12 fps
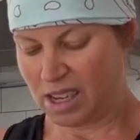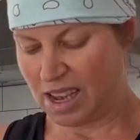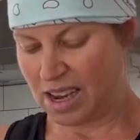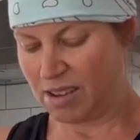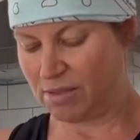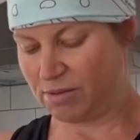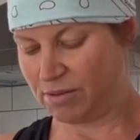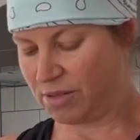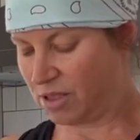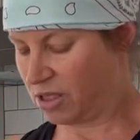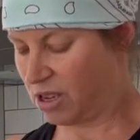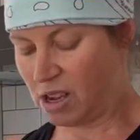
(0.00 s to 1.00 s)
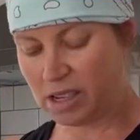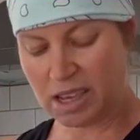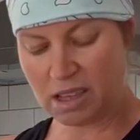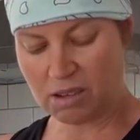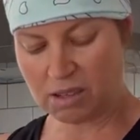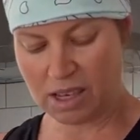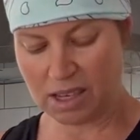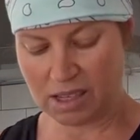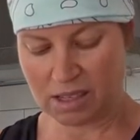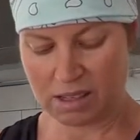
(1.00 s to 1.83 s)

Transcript: kind of soggy looking